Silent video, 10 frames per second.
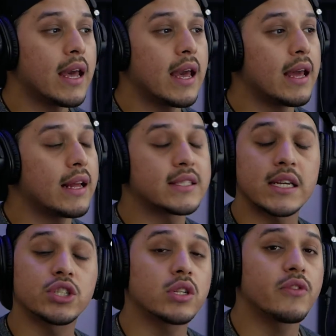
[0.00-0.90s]
And
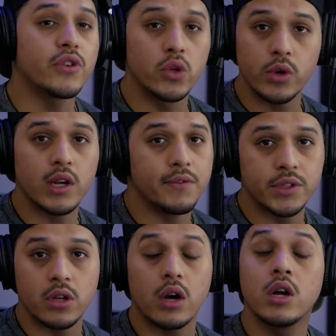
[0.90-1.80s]
essentially, if you're doing a cover
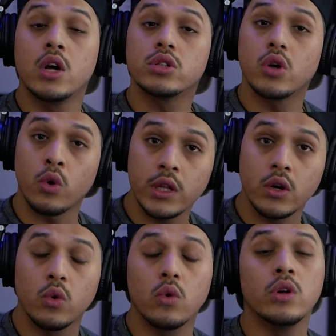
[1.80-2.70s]
song, totally
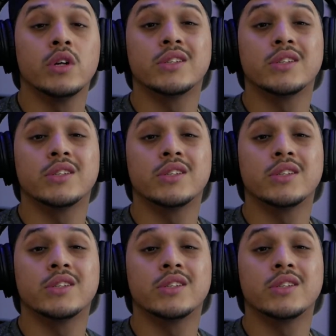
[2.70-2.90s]
cool.